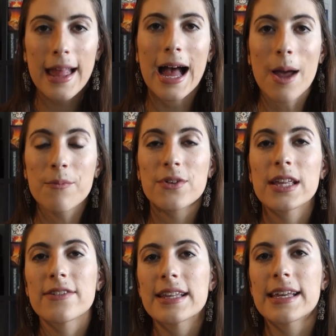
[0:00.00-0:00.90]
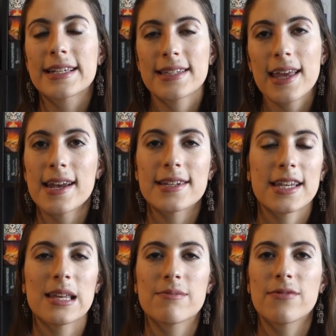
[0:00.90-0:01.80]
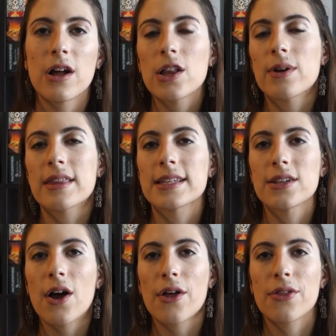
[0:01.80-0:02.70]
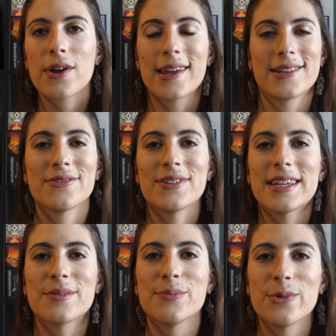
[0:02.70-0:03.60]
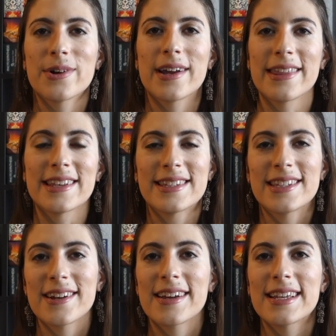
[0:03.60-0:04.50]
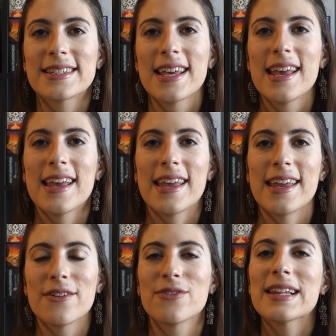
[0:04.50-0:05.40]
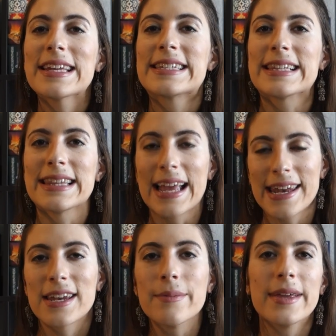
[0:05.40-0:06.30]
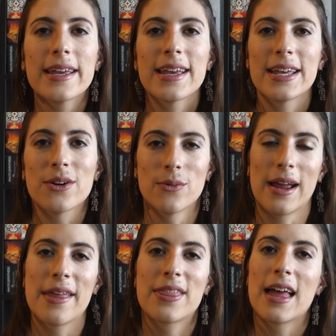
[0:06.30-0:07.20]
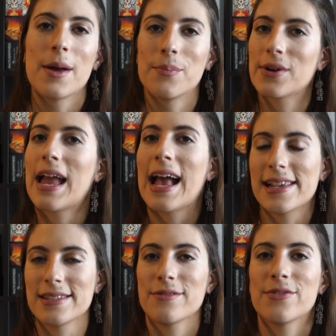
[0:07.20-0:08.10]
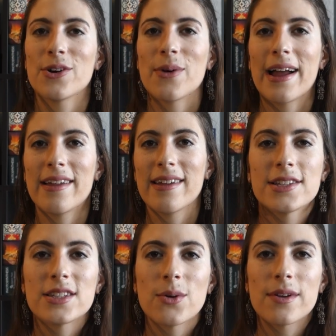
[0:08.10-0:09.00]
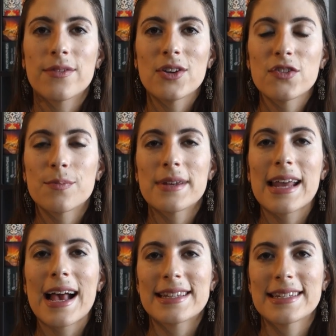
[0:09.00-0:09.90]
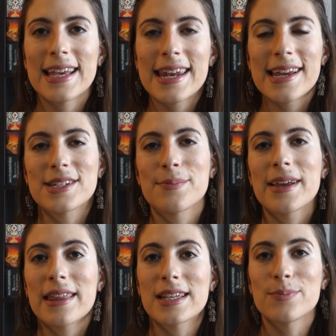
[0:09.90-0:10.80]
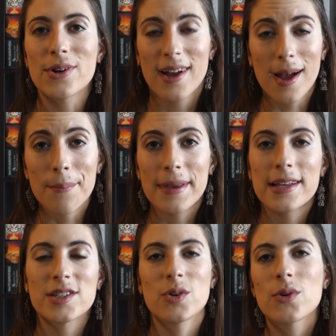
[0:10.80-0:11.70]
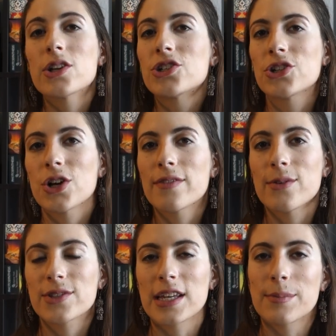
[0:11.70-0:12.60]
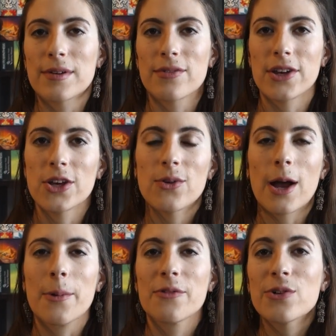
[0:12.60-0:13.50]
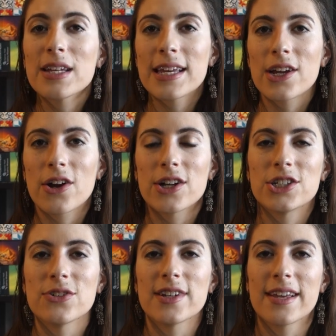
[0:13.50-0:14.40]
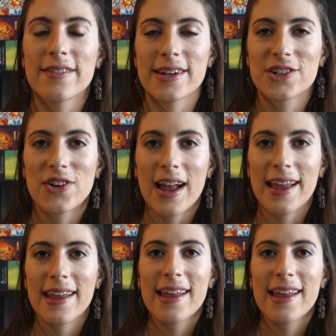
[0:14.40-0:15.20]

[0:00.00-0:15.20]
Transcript: I'm really, really excited to keep following this author and to read more in this series. It really delighted me in a way that a book hasn't for a while. So if you've been hesitating to pick this book up because you weren't sure if it was going to be for you, I would really encourage you to give it a try.